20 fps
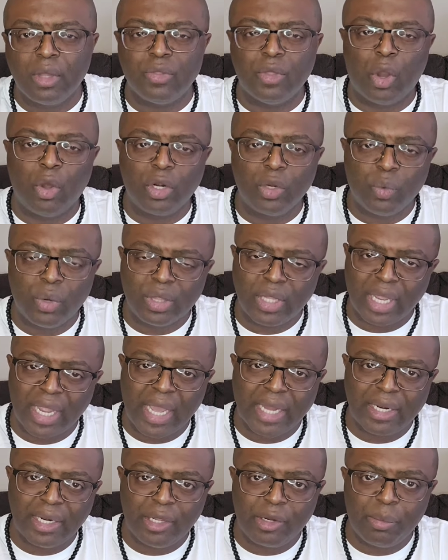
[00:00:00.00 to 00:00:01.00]
The only one that
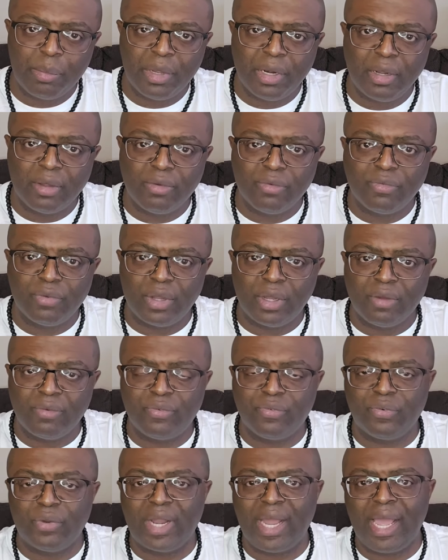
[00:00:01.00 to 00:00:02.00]
got a little bit
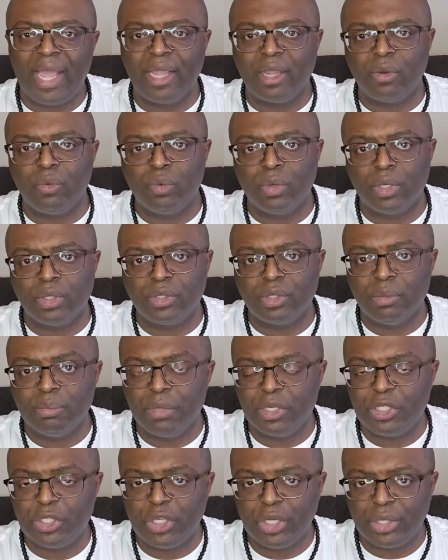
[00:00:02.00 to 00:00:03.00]
of flack was
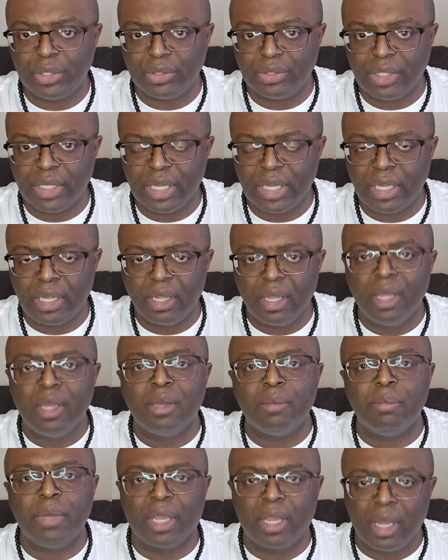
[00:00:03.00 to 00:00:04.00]
Michelle D
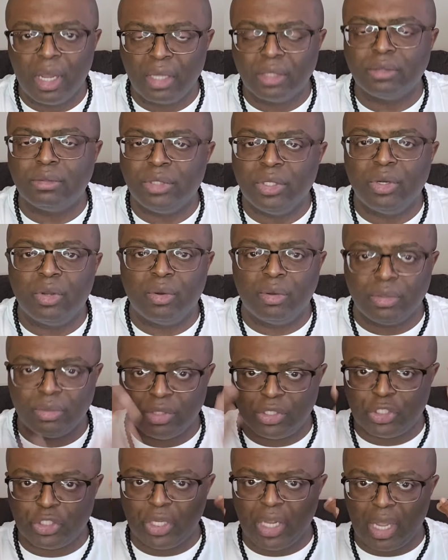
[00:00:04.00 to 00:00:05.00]
because, you know,
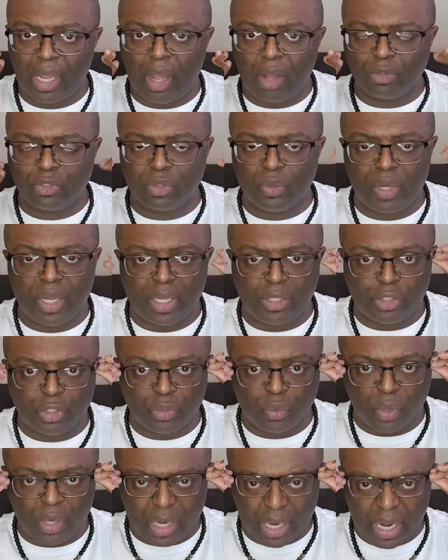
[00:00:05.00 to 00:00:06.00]
she also had
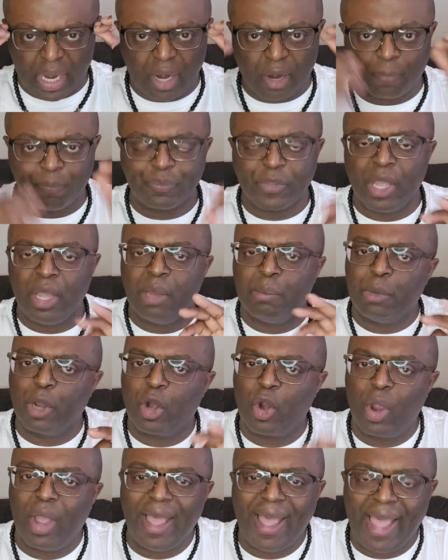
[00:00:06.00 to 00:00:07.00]
short hair,
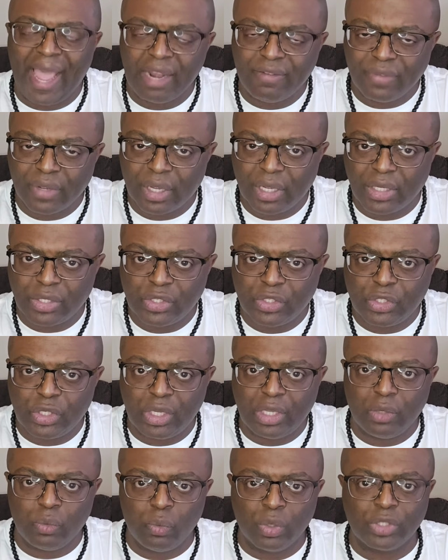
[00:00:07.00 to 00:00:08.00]
but her
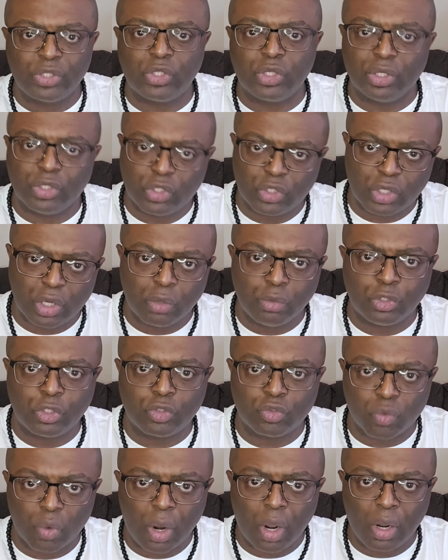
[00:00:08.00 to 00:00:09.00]
advocacy was so
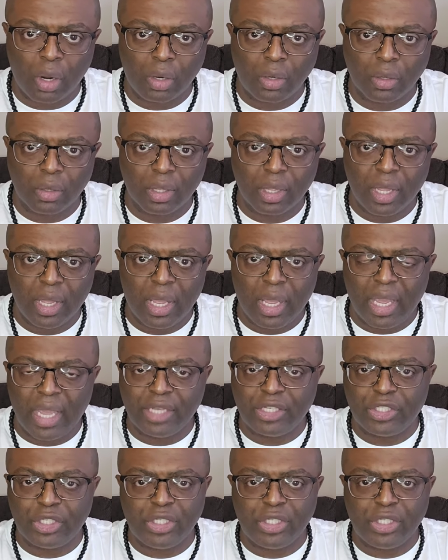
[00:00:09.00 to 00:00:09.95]
strong and